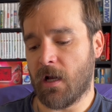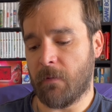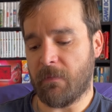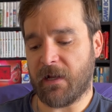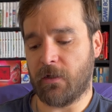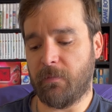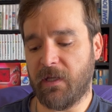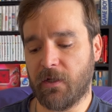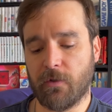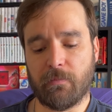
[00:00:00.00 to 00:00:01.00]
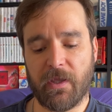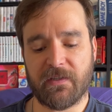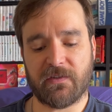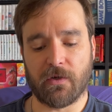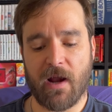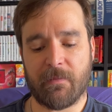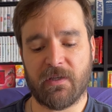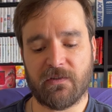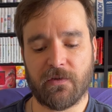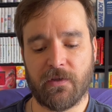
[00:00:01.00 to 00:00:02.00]
That could be a good place to grab it
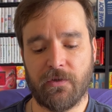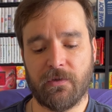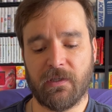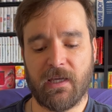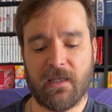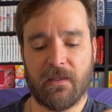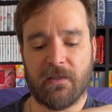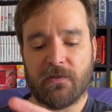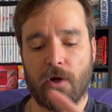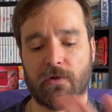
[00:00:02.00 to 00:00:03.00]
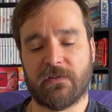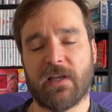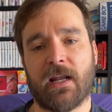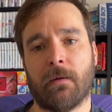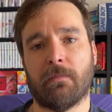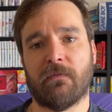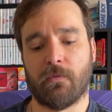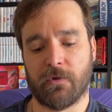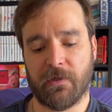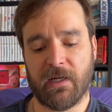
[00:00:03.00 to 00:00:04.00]
so that you can get this all set up before
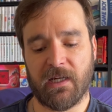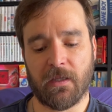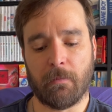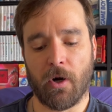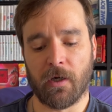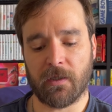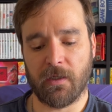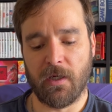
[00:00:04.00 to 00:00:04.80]
you get in the park.